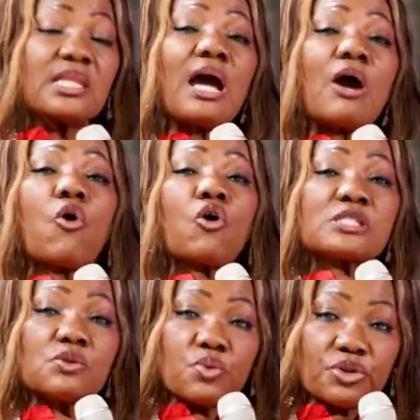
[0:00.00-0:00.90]
they are
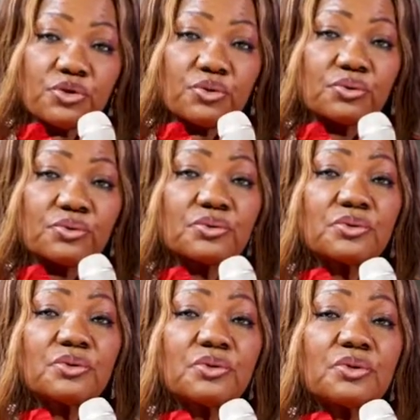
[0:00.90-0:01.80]
courting with you
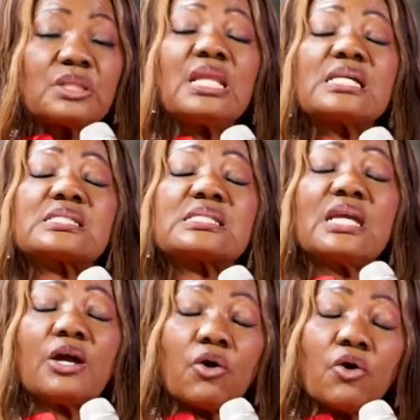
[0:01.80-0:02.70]

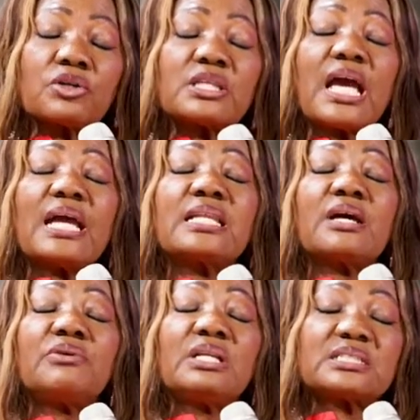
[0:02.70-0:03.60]
next year, or they are
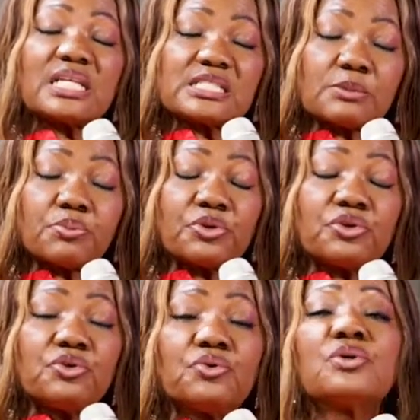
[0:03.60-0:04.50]
in a relationship
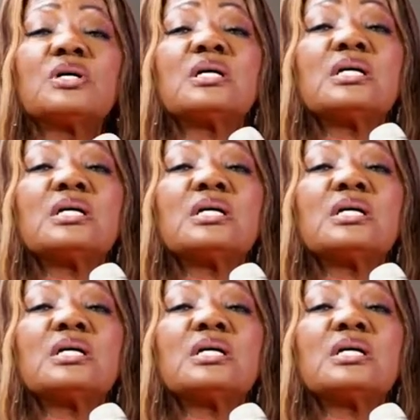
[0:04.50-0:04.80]
with you.